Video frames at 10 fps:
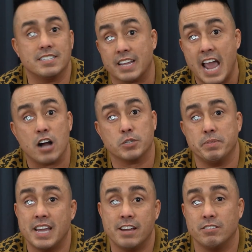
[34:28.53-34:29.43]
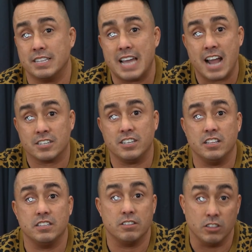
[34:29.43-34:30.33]
that's a couch potato, that's
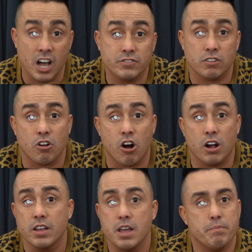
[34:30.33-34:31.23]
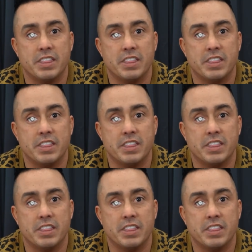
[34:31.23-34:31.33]
actually loves their dog,